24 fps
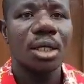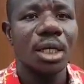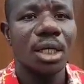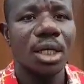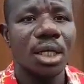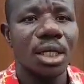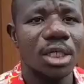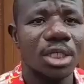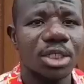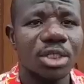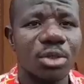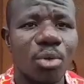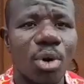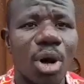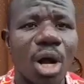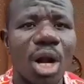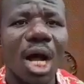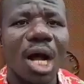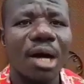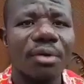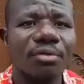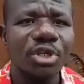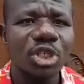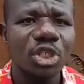is the one
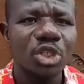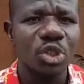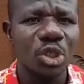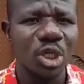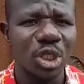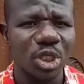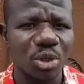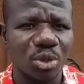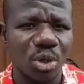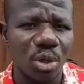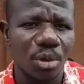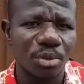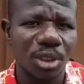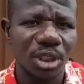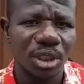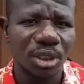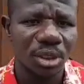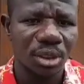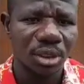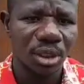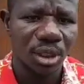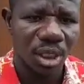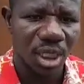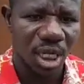having shortcomings
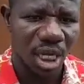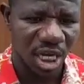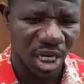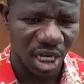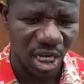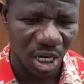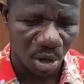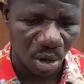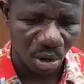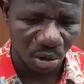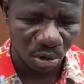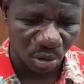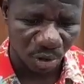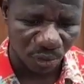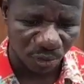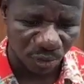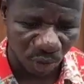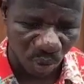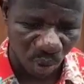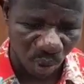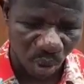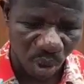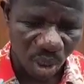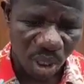in the court of
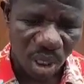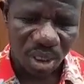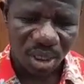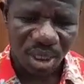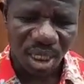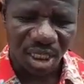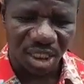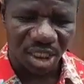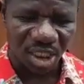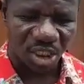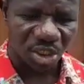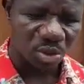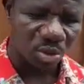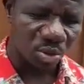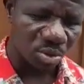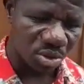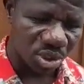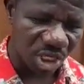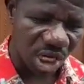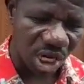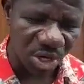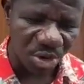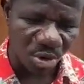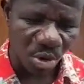law. That is to
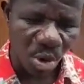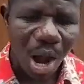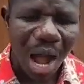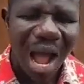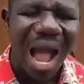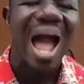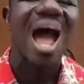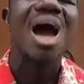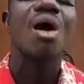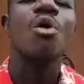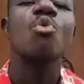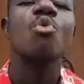tell you how